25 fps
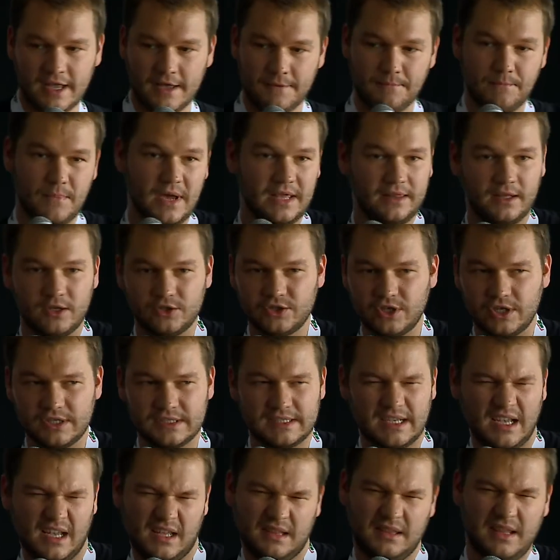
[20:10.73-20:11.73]

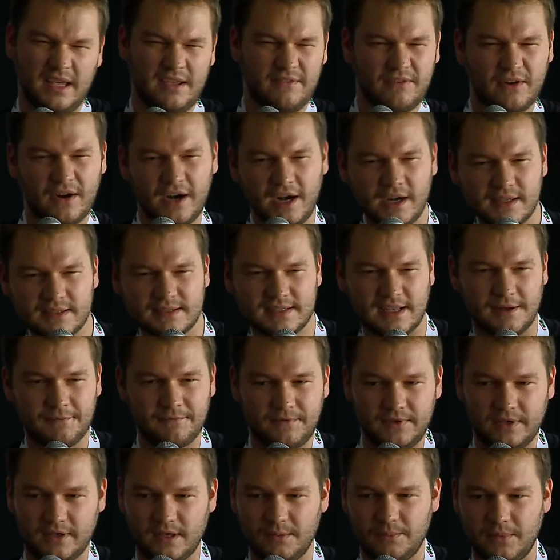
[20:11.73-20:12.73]
Managers, they've heard
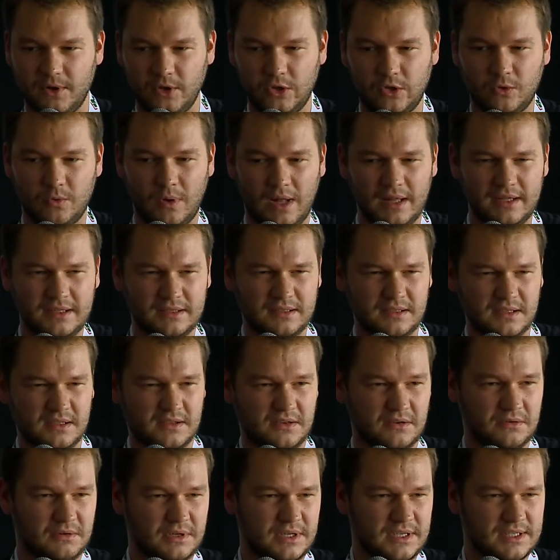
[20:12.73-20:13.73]
something about quality,
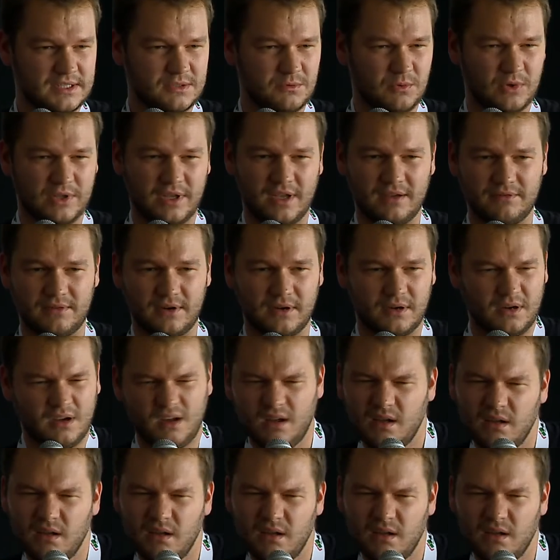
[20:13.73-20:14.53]
the risk, whatever.